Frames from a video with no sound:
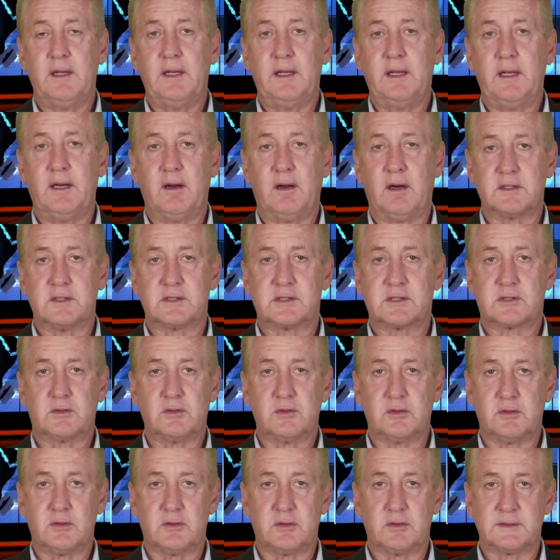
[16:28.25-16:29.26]
in our
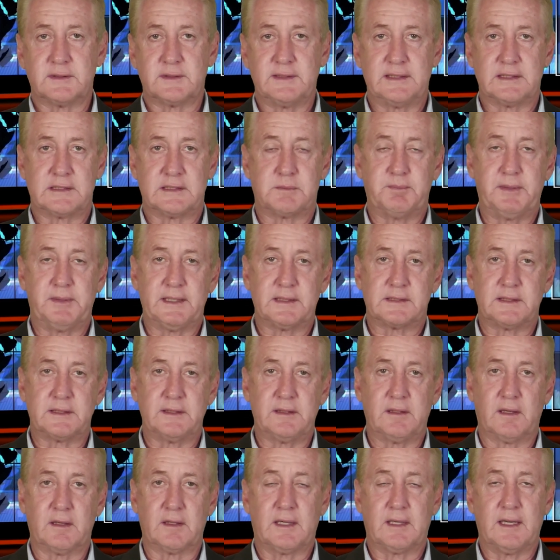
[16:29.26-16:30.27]
schools, and
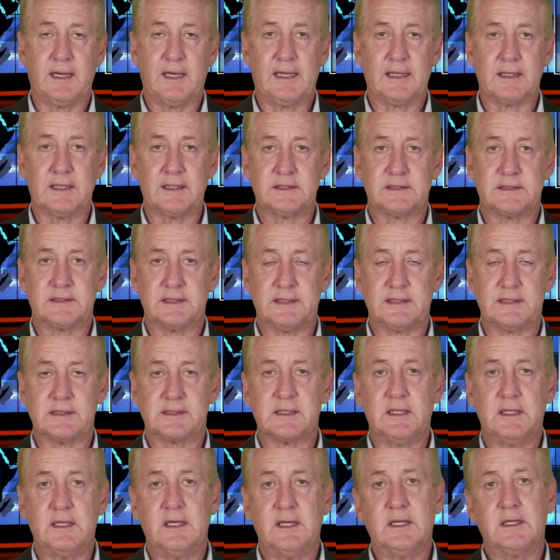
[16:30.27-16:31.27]
especially our colleges,